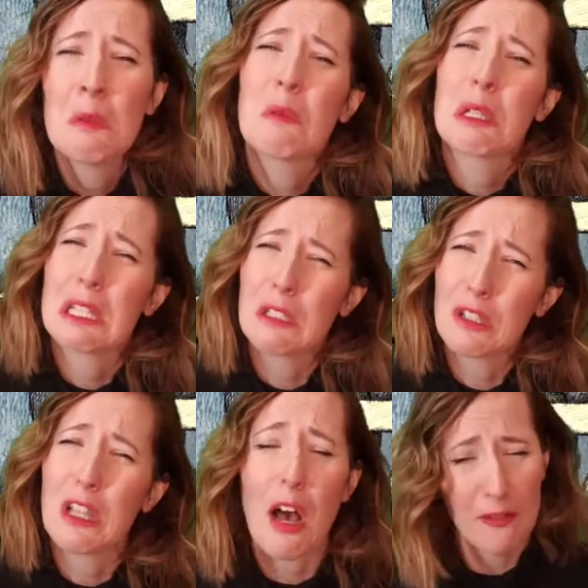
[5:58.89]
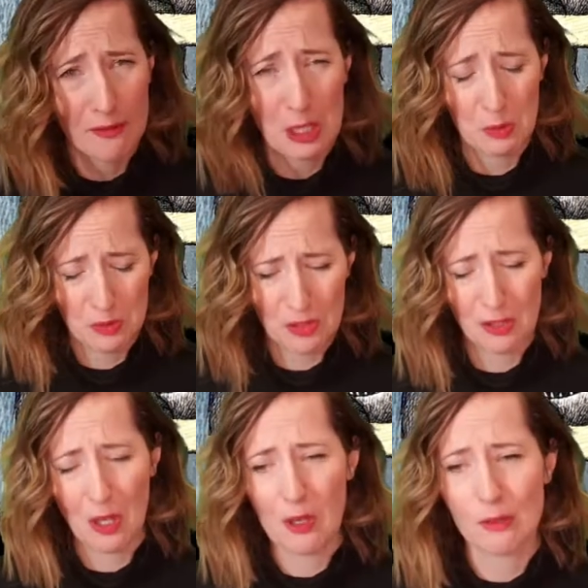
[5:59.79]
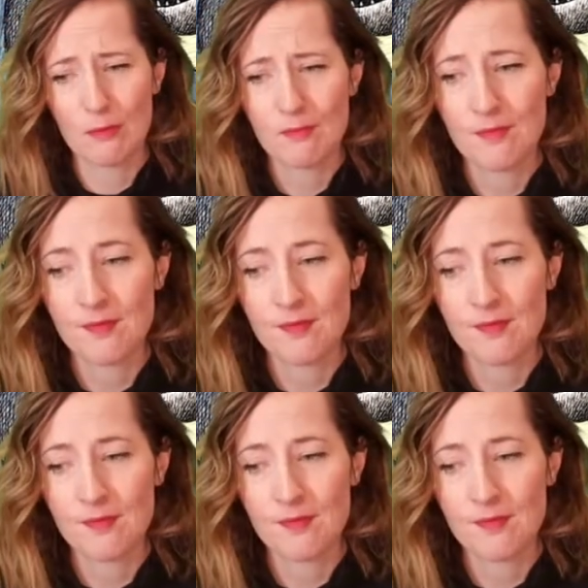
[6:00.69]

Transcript: We love you so."